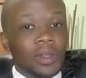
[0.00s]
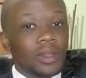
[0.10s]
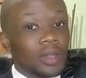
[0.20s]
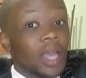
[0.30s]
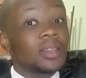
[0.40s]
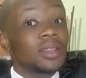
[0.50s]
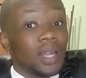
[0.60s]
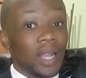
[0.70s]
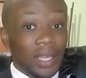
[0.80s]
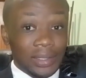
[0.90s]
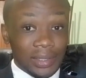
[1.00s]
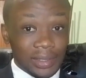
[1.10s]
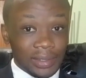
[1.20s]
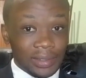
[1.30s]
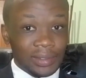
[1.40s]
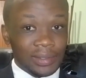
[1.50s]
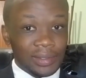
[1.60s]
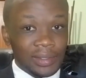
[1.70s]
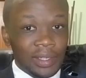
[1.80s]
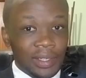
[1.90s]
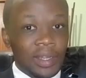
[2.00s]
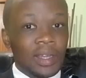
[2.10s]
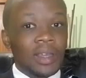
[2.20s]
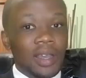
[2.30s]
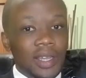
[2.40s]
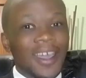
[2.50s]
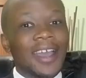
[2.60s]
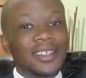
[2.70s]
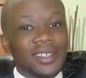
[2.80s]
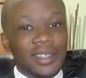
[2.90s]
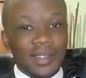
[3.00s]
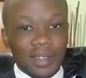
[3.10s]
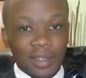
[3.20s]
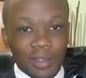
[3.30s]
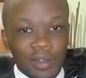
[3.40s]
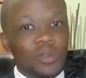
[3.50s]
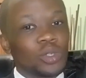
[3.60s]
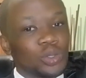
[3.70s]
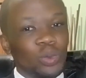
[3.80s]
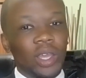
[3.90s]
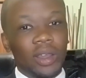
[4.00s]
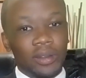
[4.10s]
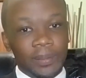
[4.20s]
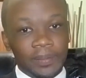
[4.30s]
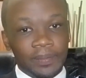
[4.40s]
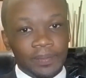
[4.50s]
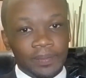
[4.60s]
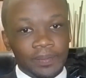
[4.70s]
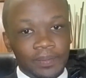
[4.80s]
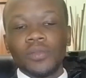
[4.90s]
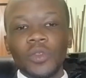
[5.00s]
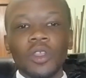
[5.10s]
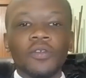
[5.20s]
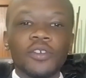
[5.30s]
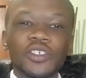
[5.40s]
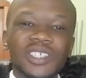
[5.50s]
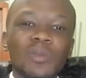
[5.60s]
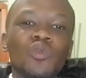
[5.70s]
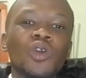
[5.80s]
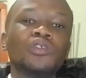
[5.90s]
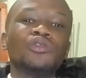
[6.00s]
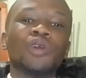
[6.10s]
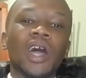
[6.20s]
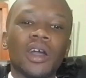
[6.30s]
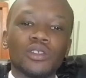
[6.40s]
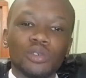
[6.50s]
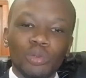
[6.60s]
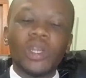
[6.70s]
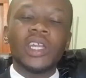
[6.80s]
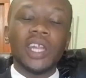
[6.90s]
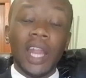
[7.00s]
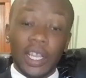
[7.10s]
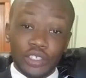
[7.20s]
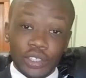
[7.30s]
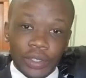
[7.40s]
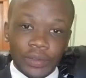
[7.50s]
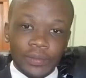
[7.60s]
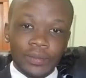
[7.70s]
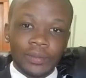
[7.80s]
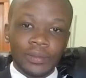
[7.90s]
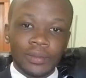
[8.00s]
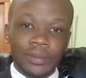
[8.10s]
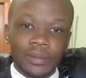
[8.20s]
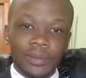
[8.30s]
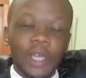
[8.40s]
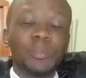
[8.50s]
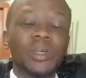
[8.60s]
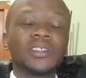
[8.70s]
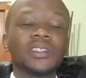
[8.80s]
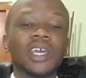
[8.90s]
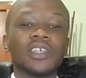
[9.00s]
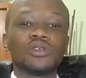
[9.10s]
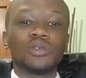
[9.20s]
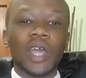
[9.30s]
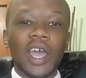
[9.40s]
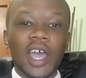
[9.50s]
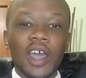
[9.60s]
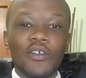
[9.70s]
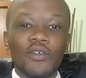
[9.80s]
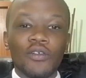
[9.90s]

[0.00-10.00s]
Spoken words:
Nonetheless, the candidacy was weak. For someone to win an election, that person has to have